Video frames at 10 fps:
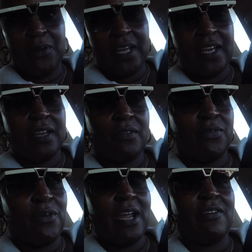Freak
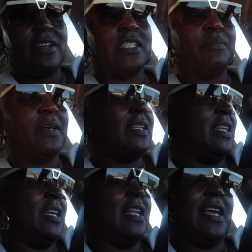fragrance, but
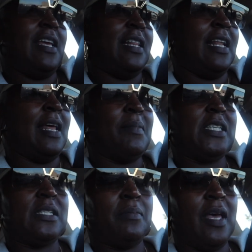then they let me
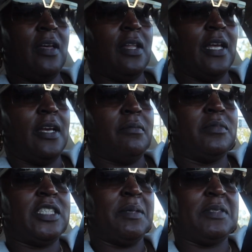smell
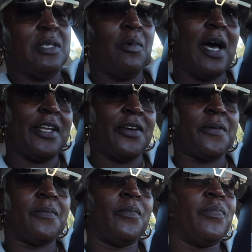gypsy water.
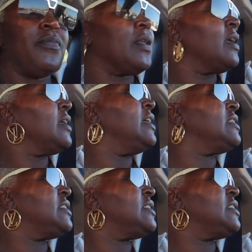And